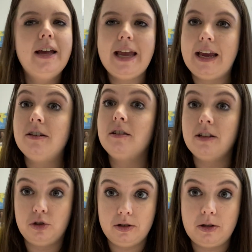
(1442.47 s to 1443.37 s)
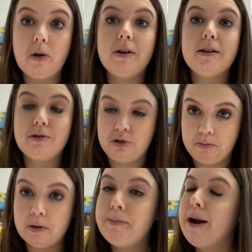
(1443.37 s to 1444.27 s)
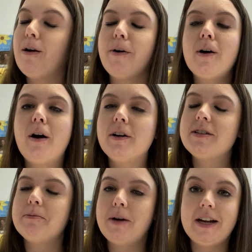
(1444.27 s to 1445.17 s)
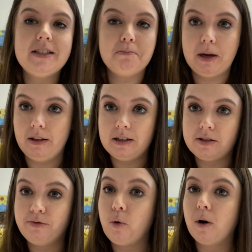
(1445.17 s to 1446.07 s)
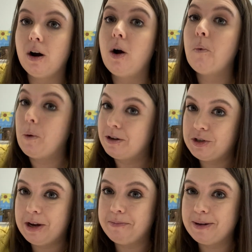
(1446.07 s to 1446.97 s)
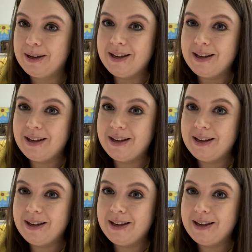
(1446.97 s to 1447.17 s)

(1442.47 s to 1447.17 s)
and delicious donuts to prepare our hearts and minds and bellies for worship.